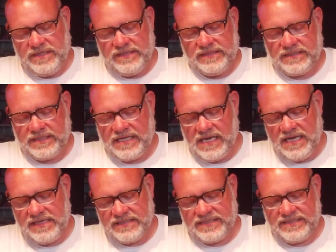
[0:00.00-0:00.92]
and it is
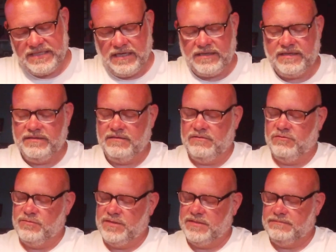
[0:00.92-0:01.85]
kind of stuck there a
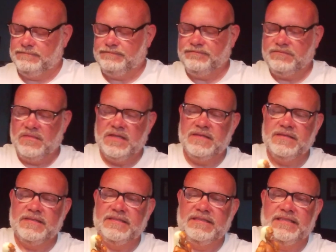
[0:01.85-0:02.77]
little bit.
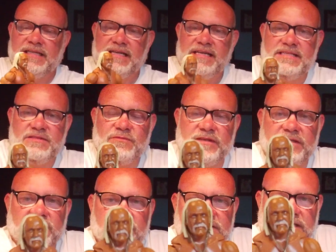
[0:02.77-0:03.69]
That's what
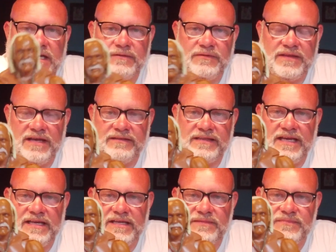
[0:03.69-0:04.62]
he looks like without that